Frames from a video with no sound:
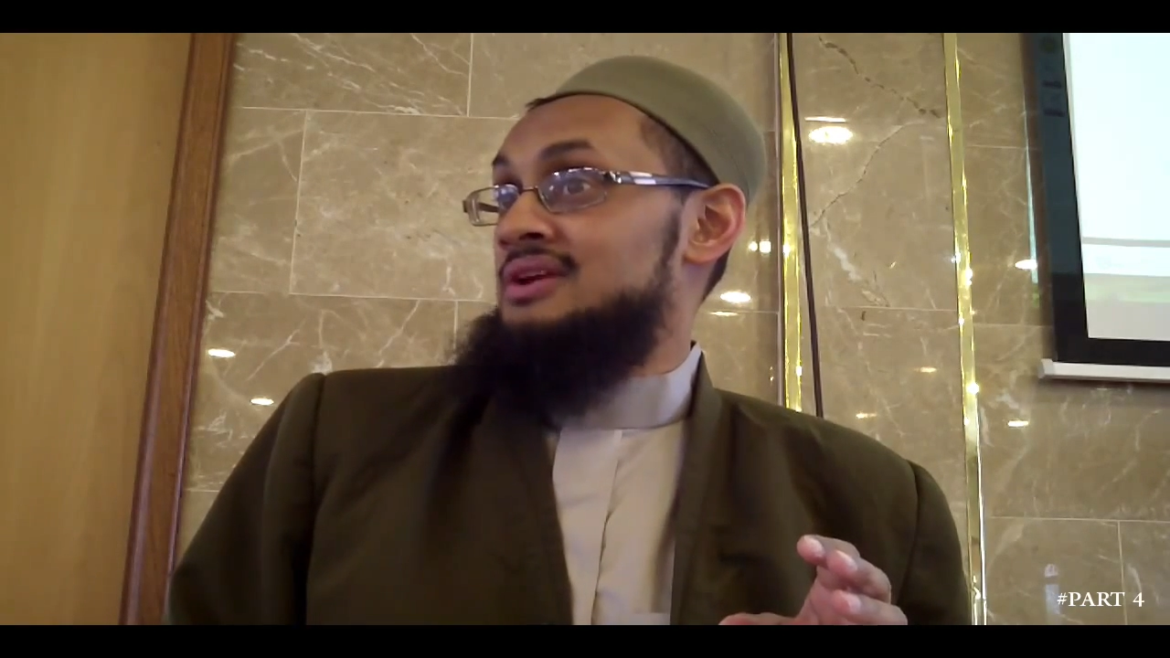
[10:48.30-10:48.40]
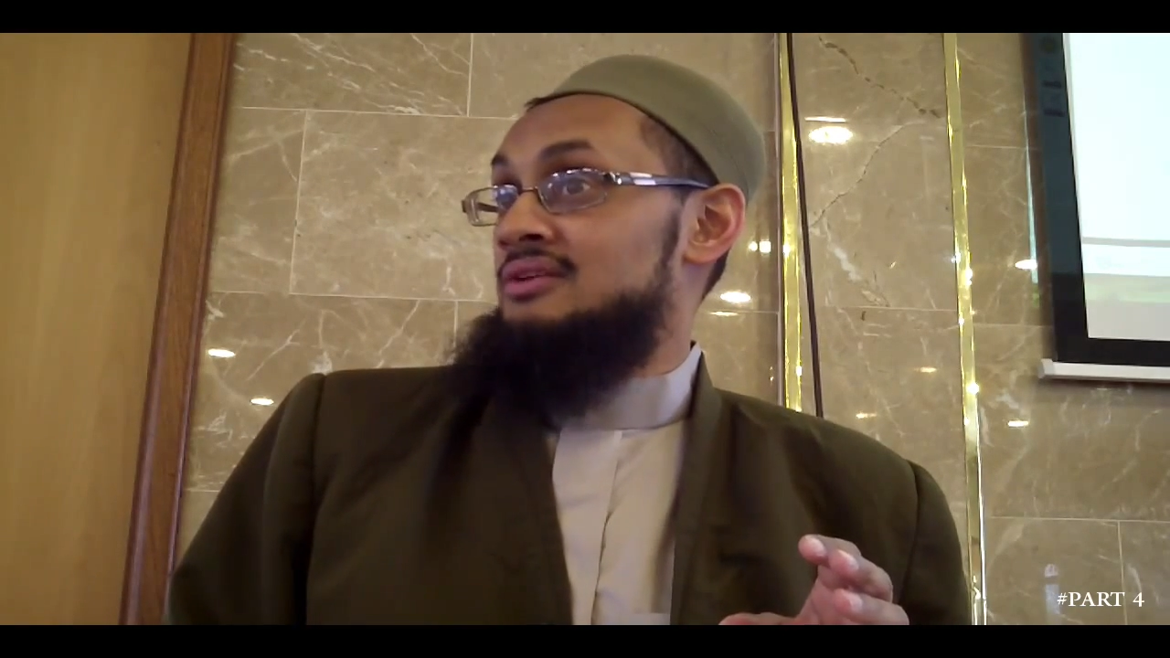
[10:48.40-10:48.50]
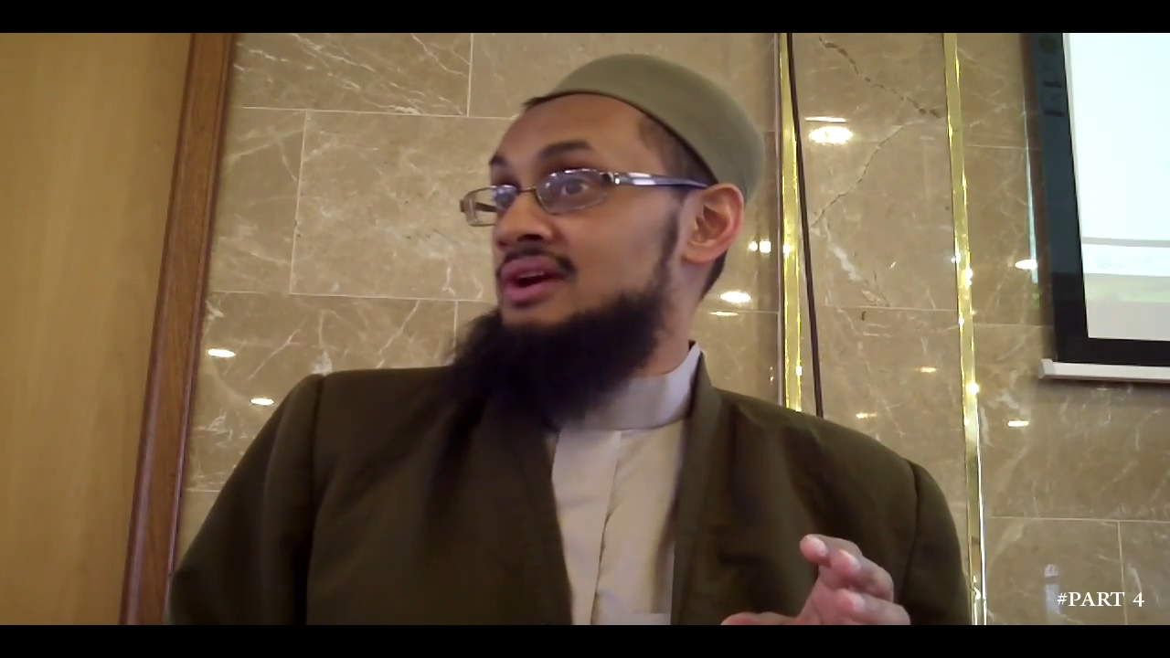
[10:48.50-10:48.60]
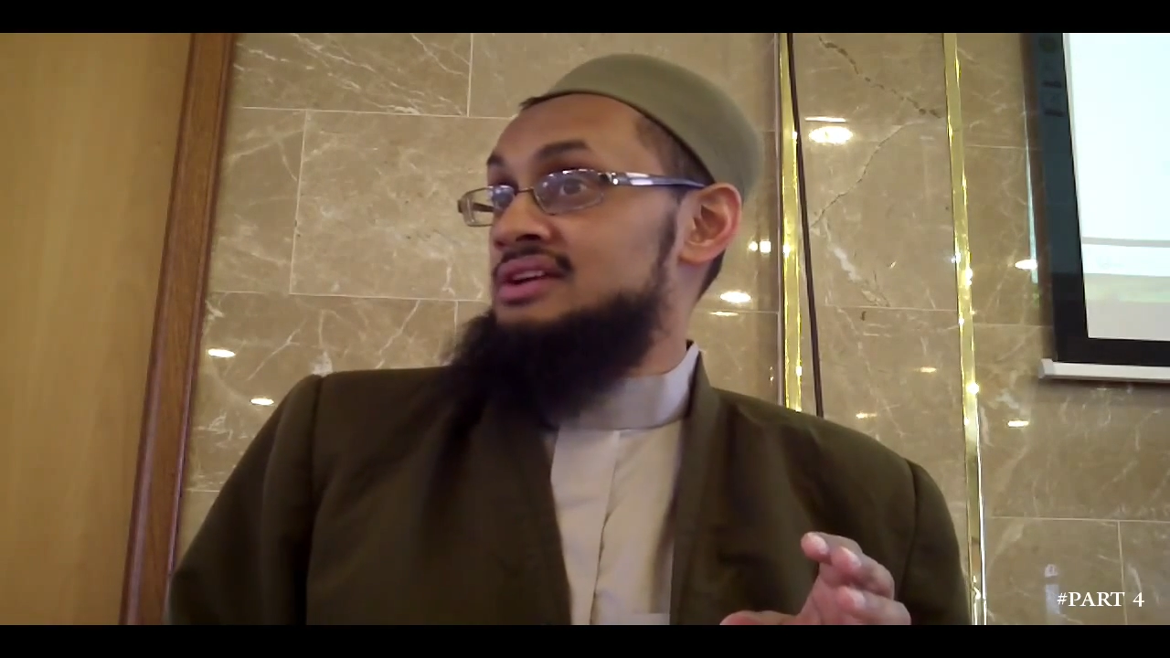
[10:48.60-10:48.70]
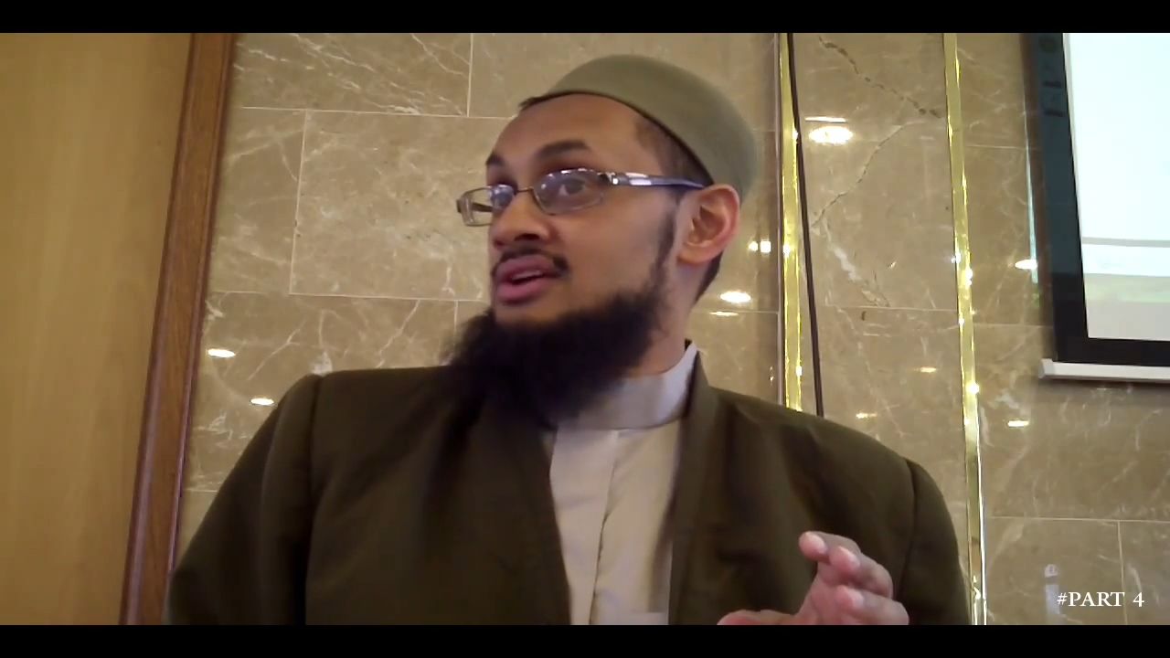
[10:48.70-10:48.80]

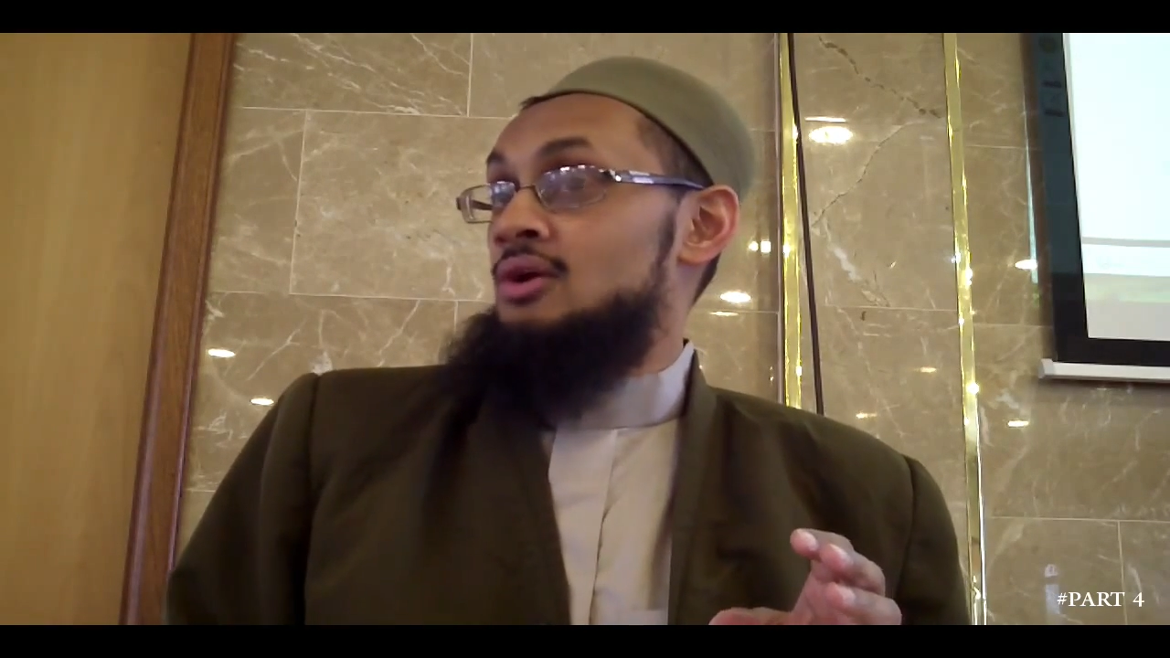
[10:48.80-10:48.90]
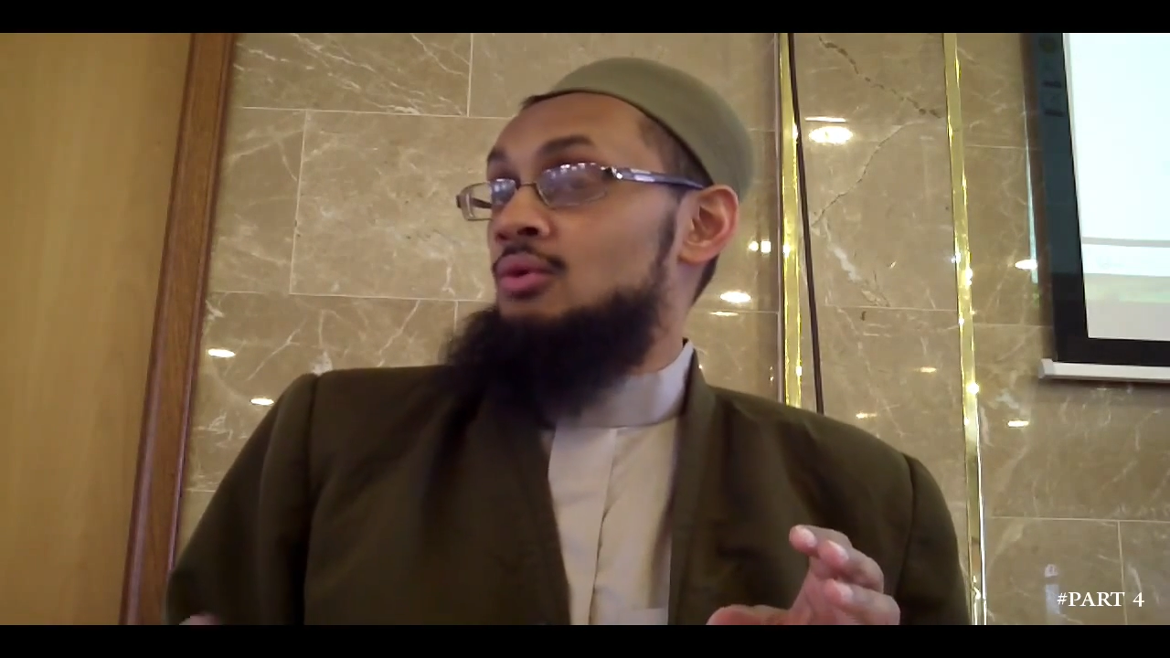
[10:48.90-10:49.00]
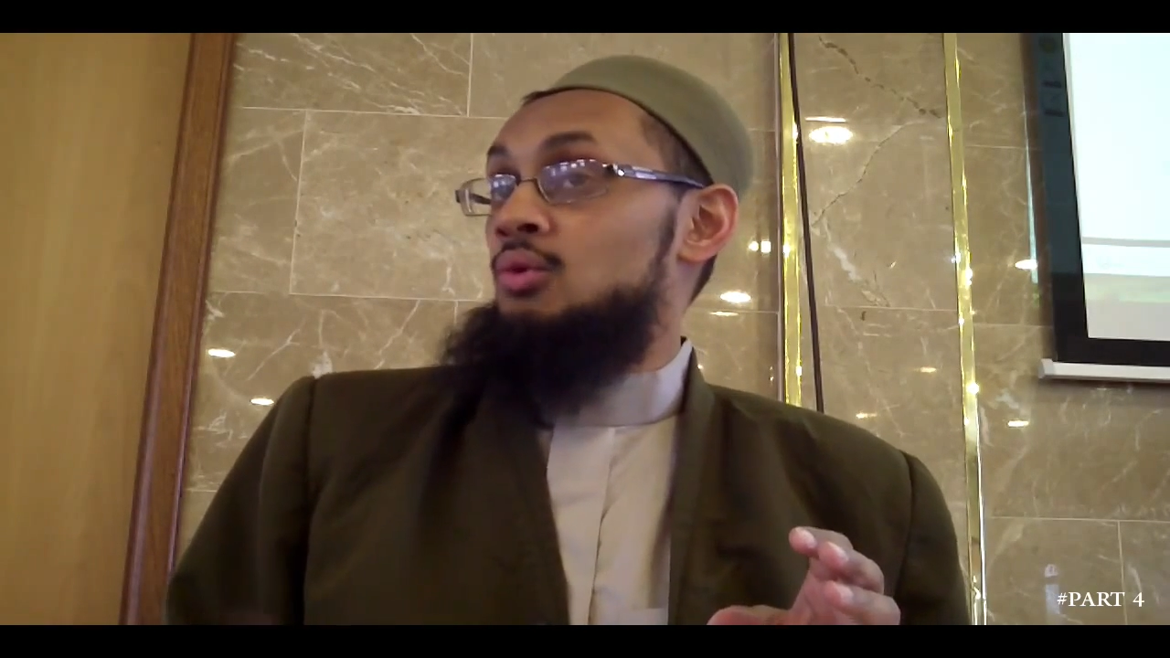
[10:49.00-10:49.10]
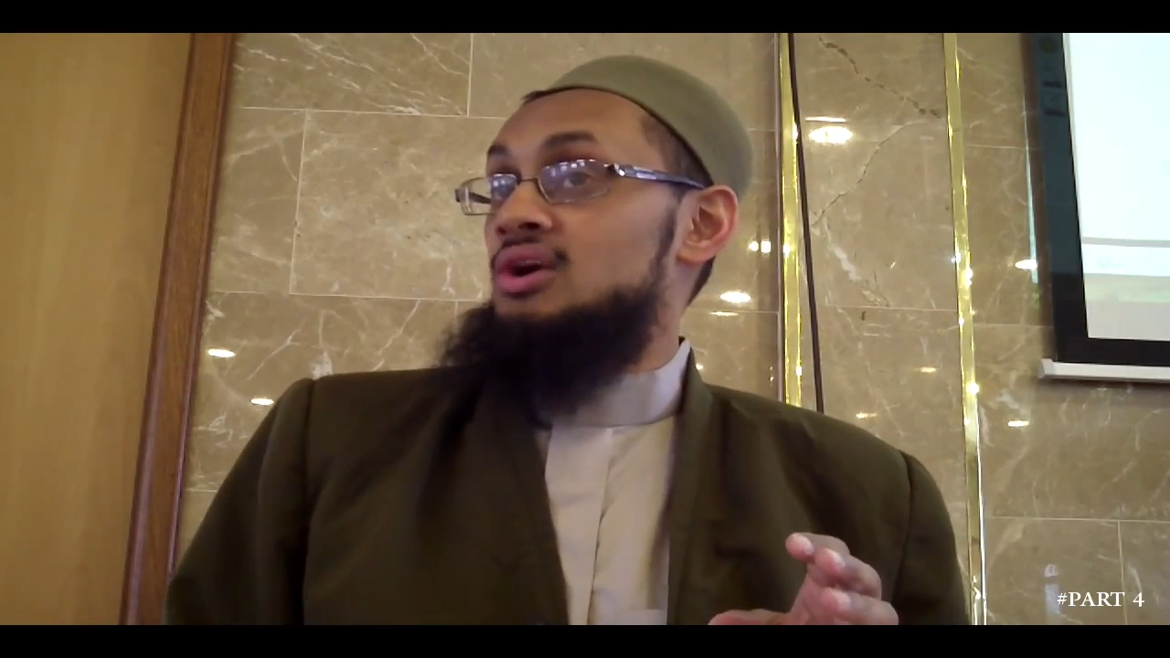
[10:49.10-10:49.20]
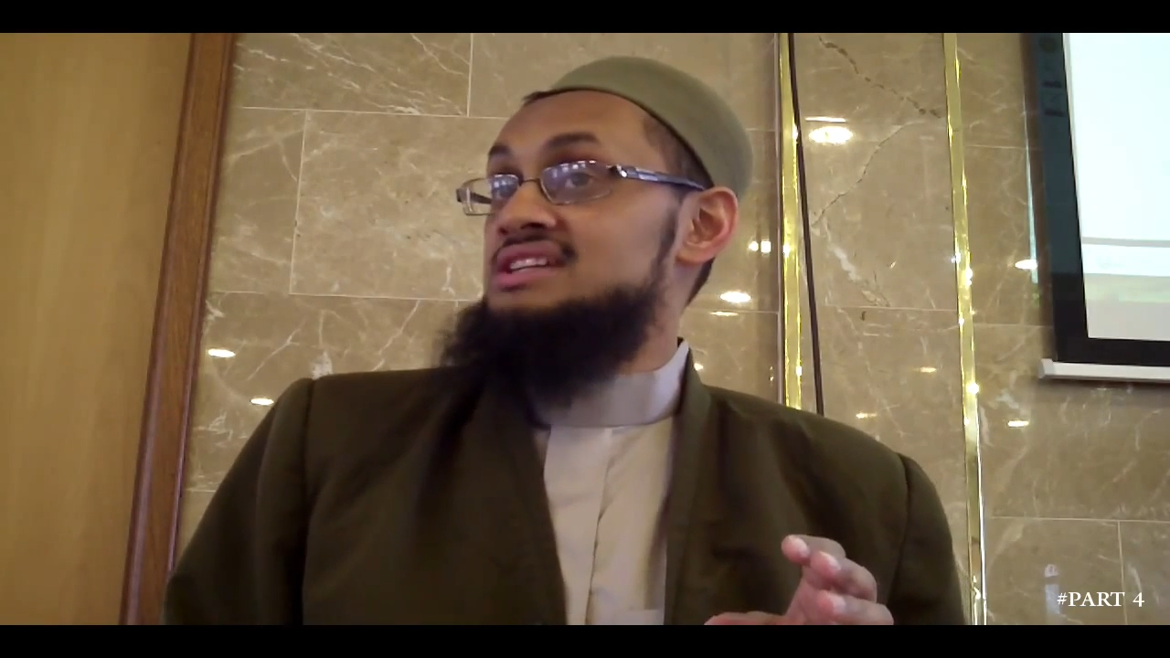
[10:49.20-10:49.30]
All right?
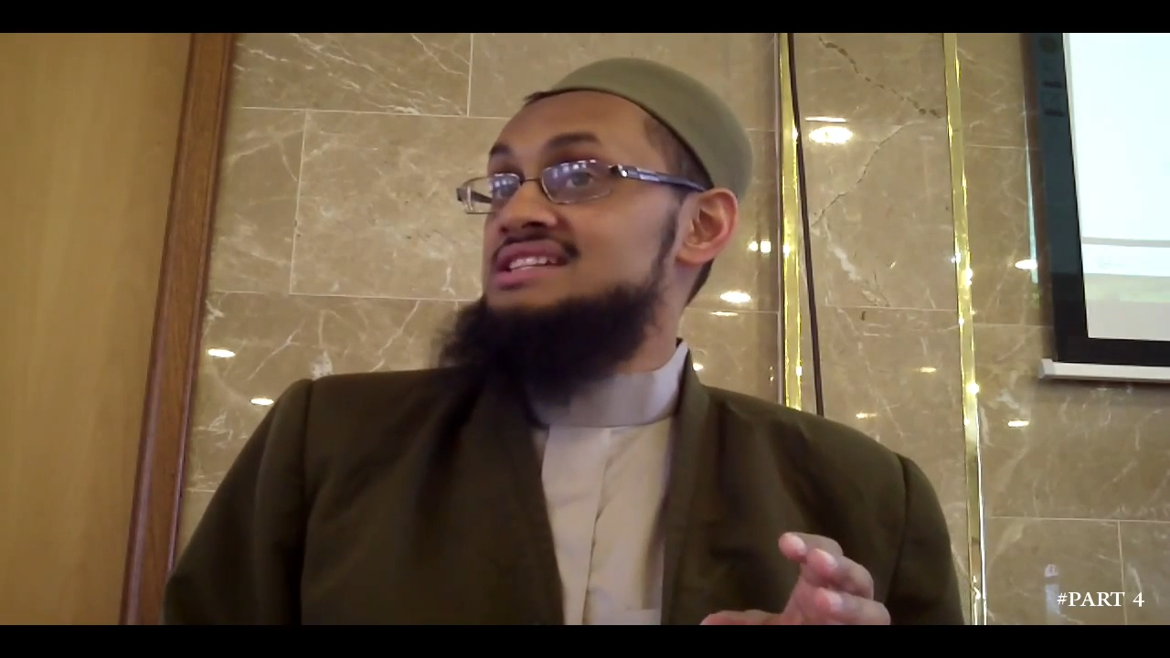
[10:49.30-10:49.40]
What